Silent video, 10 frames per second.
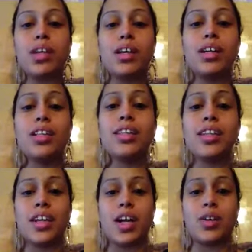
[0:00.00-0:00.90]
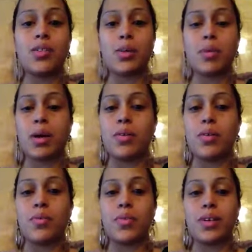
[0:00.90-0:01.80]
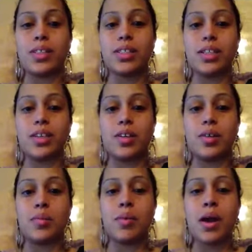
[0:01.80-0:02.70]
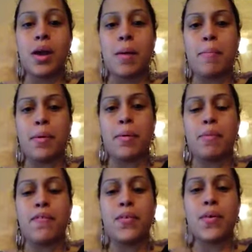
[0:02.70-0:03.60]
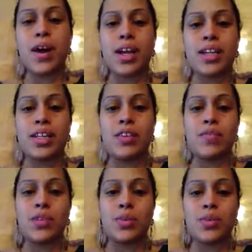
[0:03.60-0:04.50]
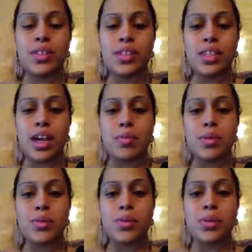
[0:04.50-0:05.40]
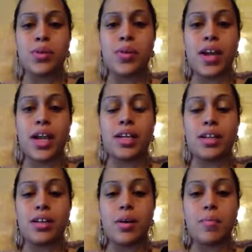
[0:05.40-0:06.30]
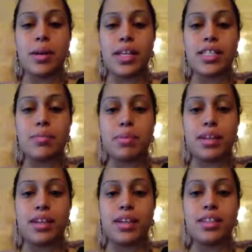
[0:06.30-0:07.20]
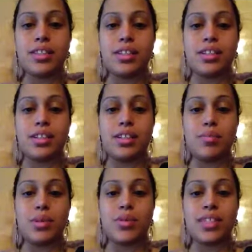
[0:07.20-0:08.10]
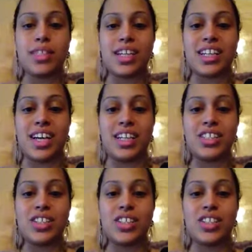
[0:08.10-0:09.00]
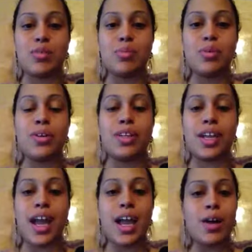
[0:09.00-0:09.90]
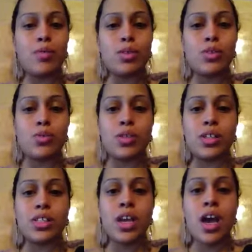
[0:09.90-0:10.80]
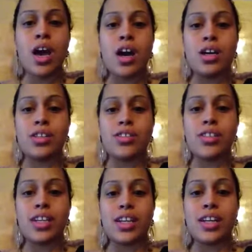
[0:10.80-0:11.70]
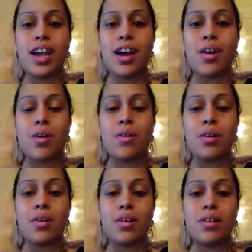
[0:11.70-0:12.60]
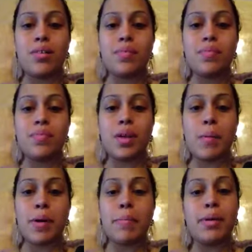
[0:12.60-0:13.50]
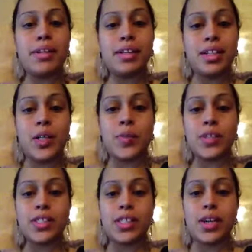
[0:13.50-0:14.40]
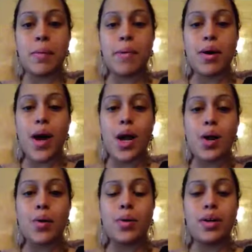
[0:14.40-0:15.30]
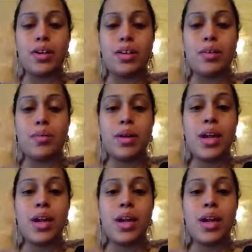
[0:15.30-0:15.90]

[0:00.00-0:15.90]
Another thing I learned about was but before I can even use these apps or create lesson plans using technology, it's important that I have the students understand how about media literacy, about how